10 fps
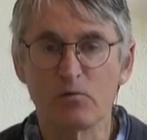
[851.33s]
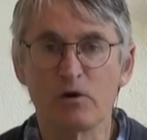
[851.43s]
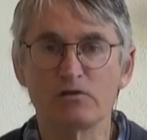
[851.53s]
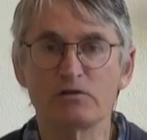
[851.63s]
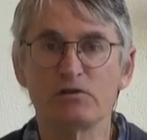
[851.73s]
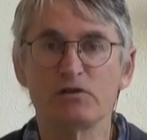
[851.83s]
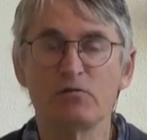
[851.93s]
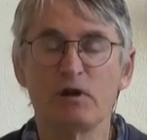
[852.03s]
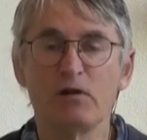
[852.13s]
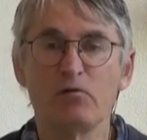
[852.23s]
questions
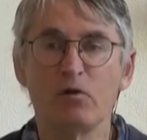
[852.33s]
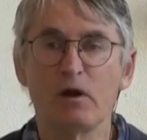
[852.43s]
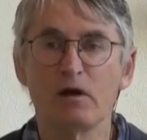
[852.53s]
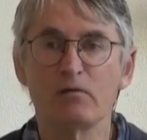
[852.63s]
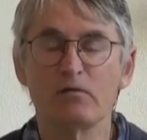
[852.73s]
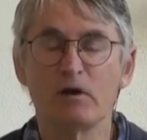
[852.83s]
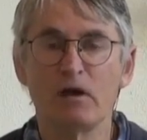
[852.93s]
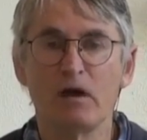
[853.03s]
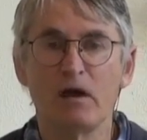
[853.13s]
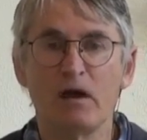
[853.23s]
if any of you have.
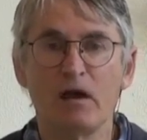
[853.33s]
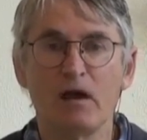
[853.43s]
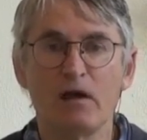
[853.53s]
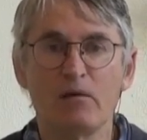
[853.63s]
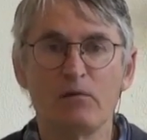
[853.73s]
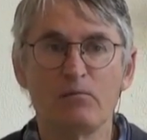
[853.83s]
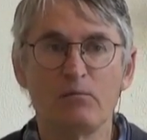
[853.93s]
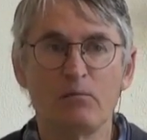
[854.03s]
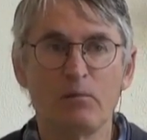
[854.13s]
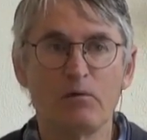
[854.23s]
And
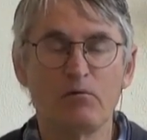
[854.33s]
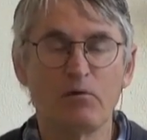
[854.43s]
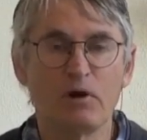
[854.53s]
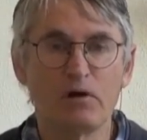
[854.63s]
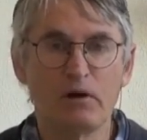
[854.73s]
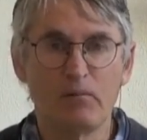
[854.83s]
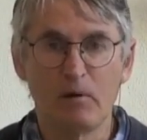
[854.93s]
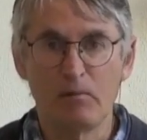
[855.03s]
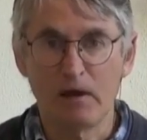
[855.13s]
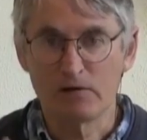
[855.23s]
before I
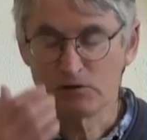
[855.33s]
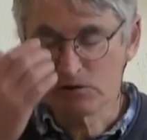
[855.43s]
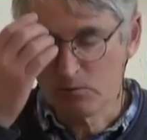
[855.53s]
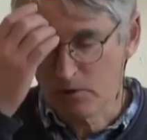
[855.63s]
maybe answer some